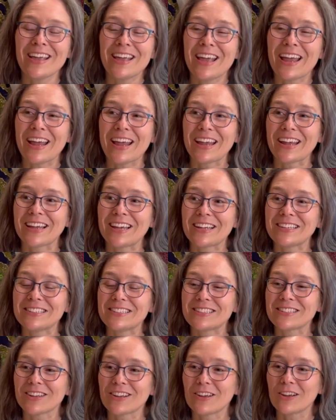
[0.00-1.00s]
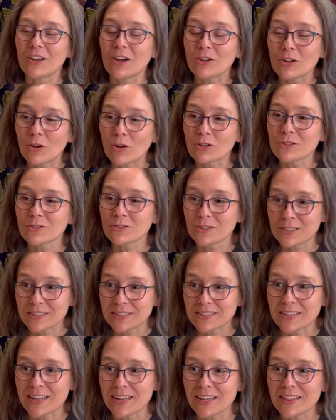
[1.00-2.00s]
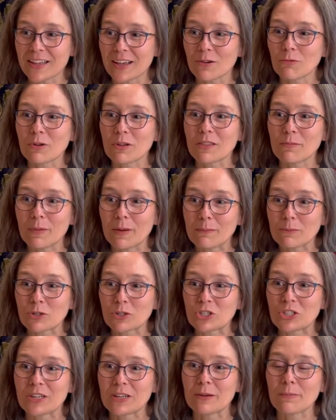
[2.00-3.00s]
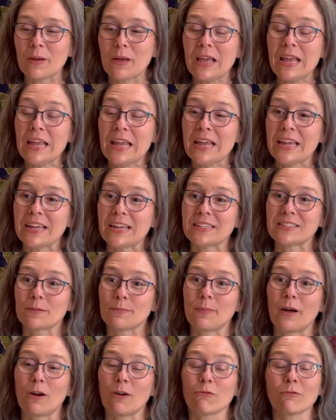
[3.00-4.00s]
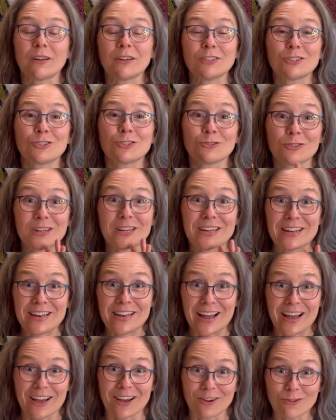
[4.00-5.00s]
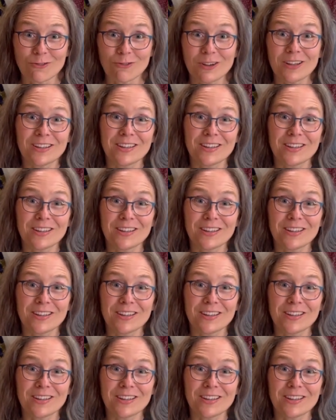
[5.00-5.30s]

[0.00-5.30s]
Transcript: And also to say that with membership, it's about registering now,